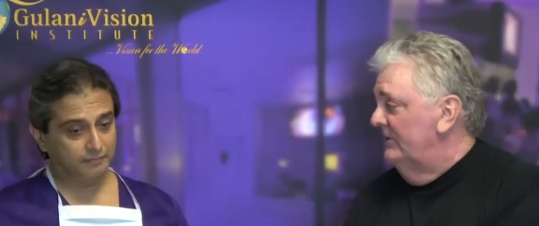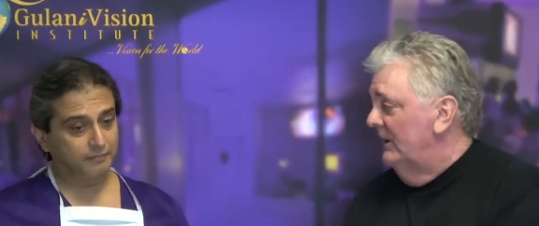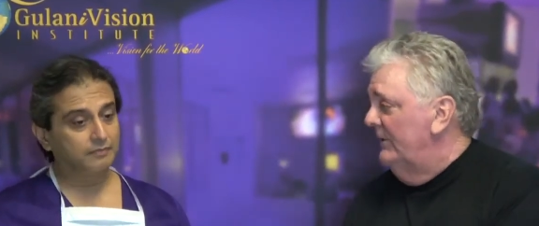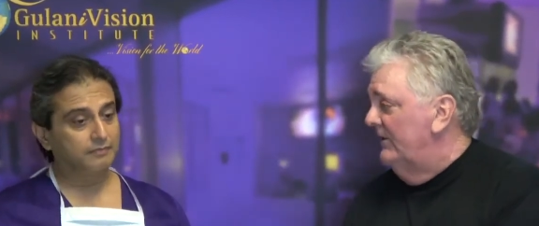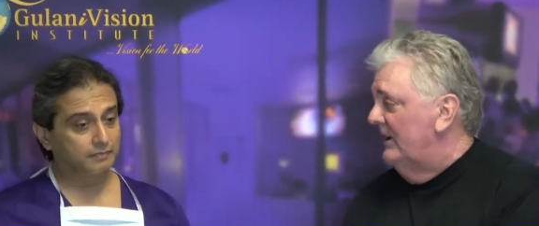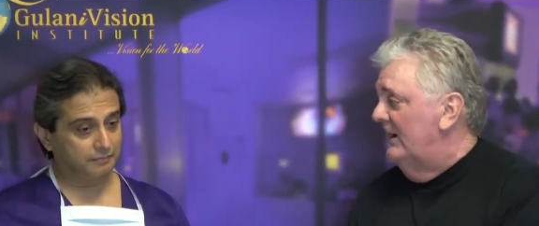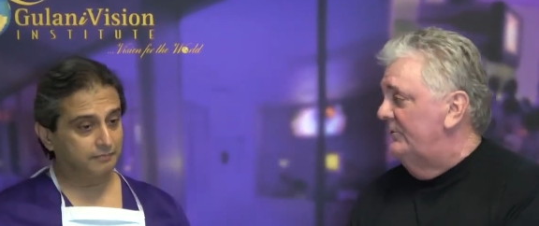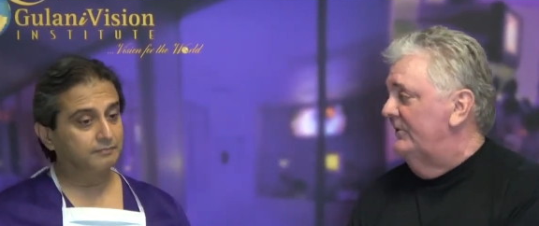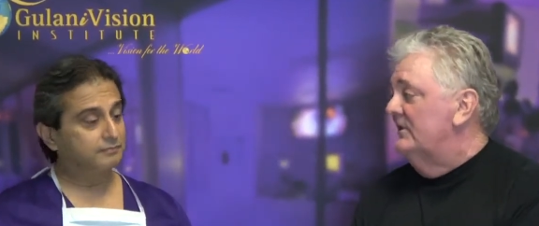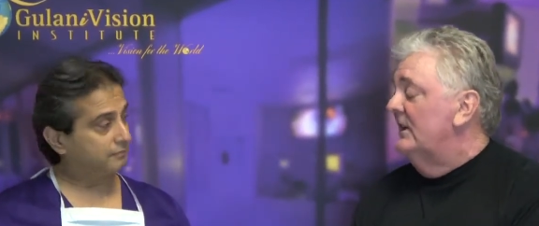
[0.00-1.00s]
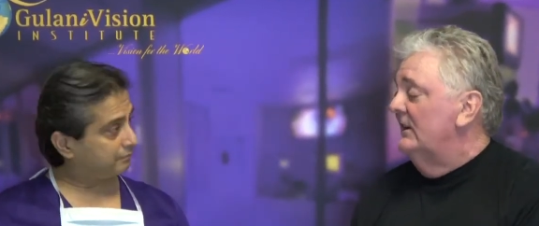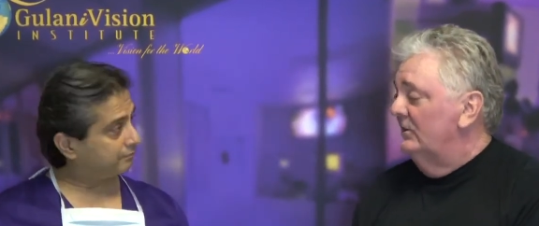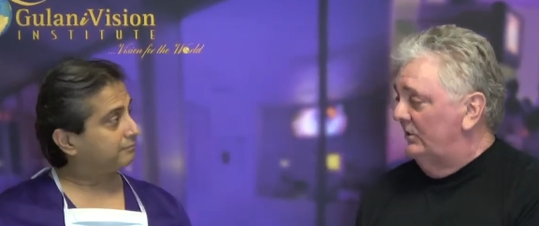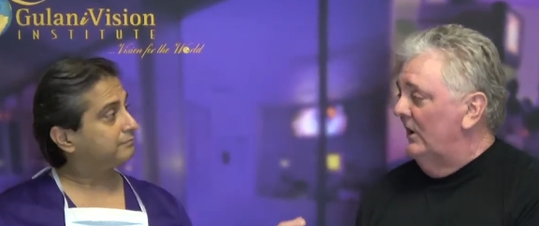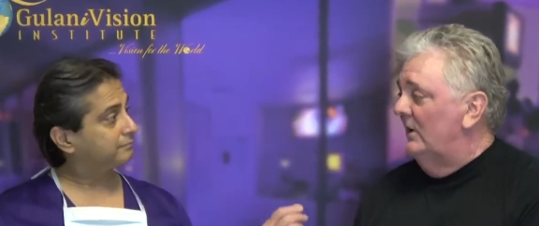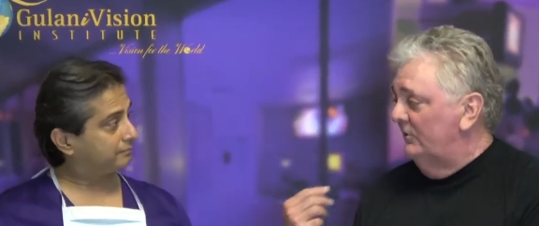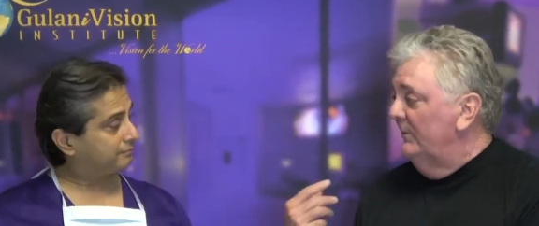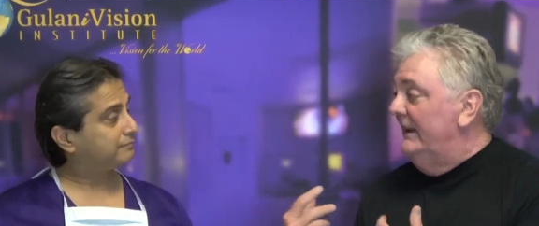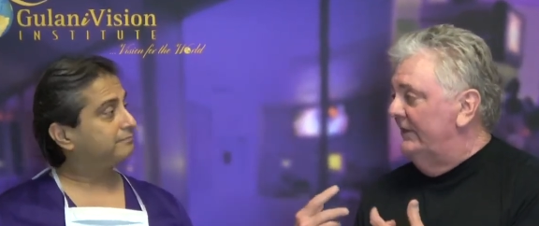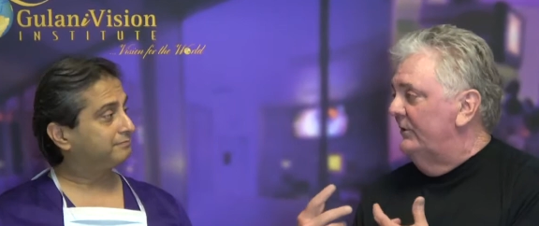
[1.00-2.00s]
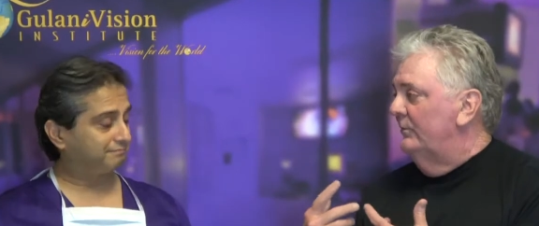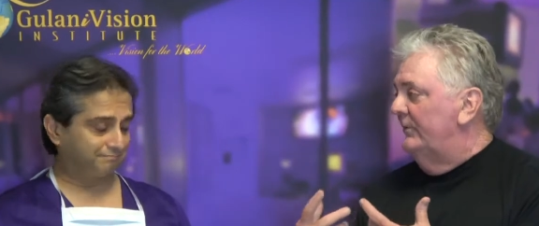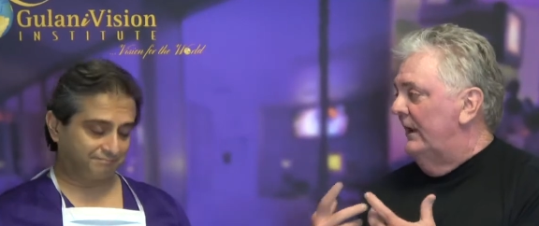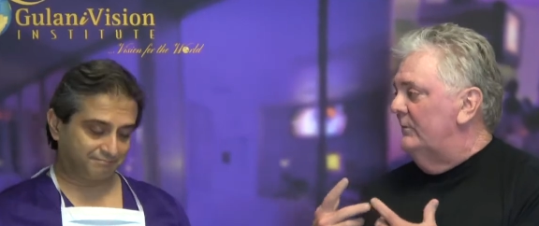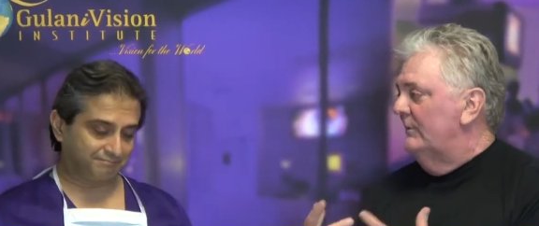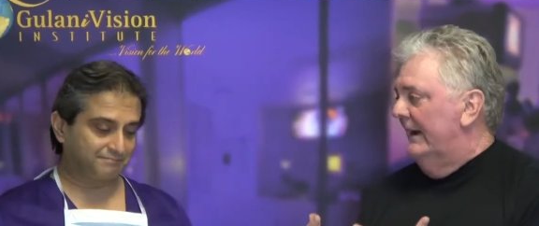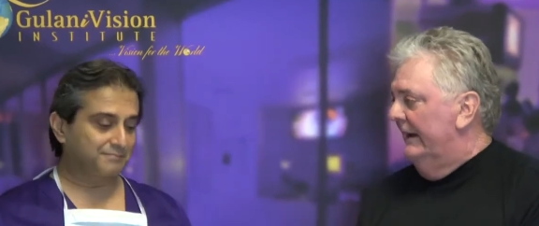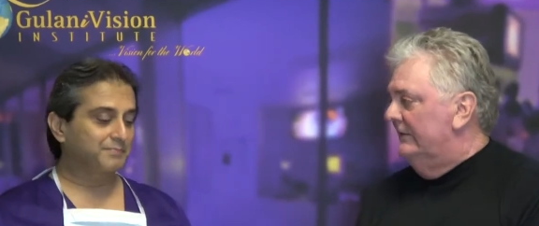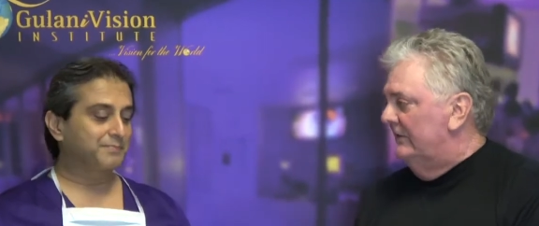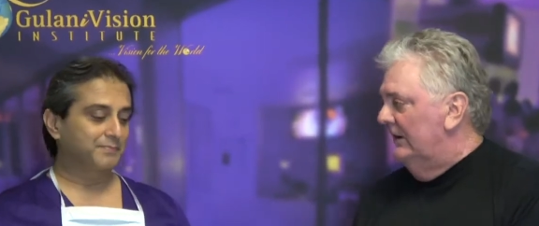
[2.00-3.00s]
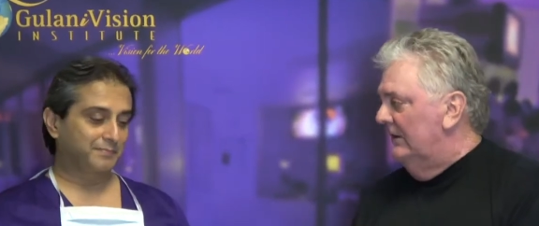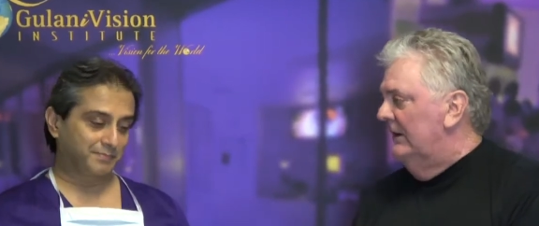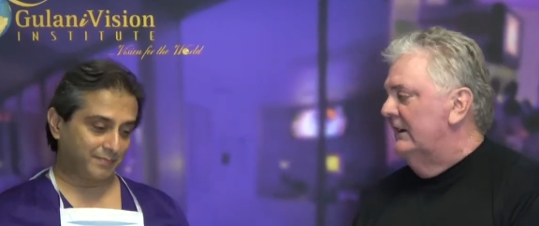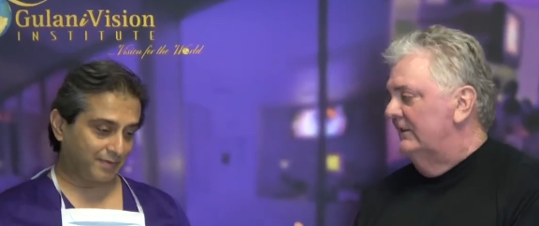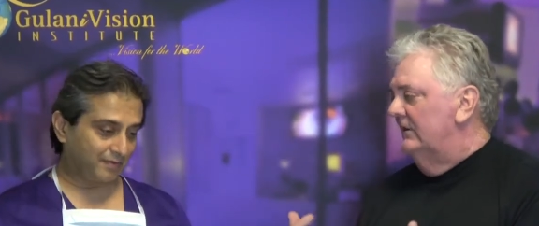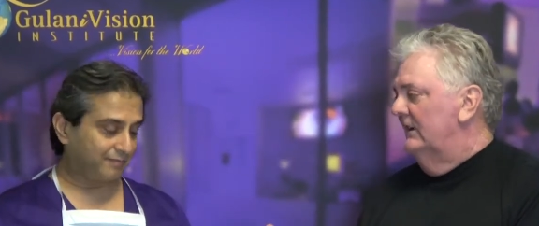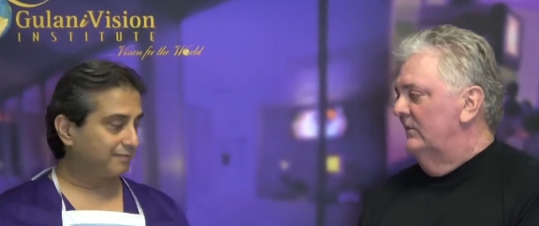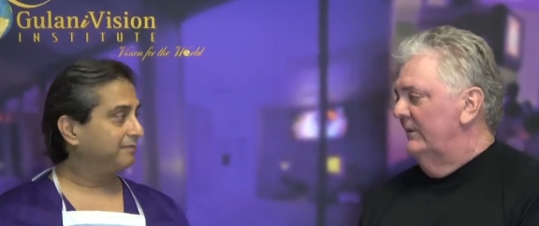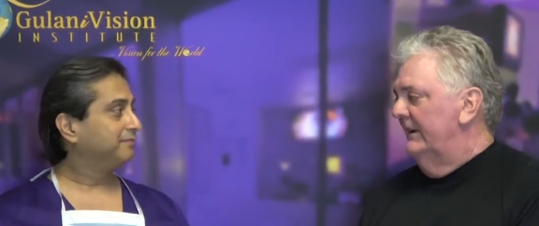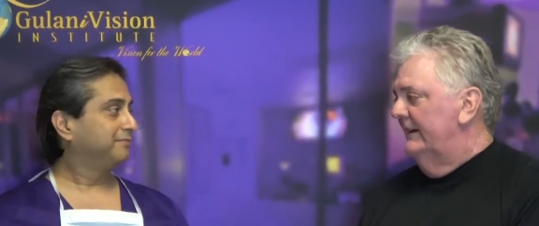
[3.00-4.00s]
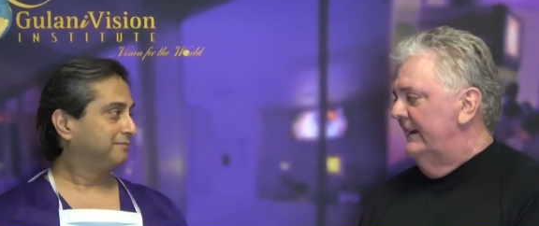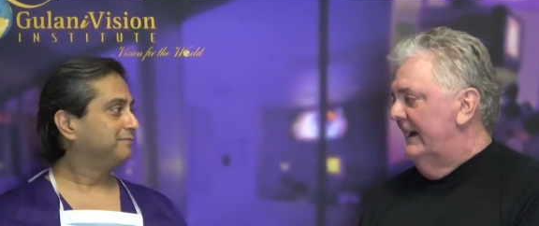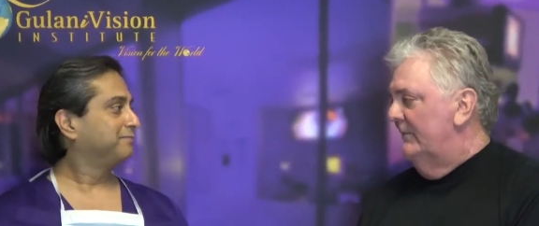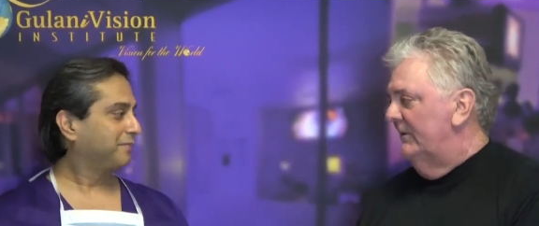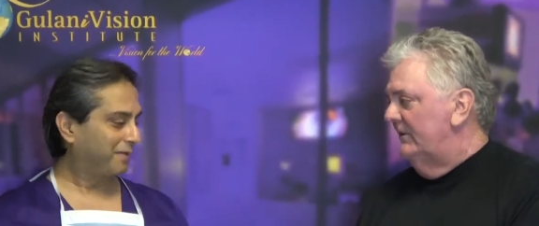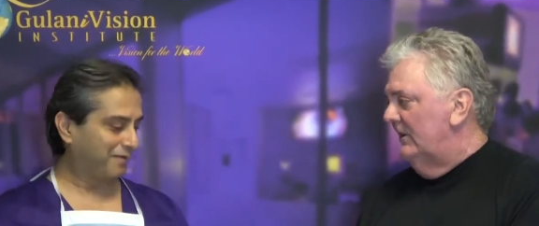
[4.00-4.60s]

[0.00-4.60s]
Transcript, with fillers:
Speaker 1: numbing drops, and you talked to me through keeping my head still because yes. you know me, I have and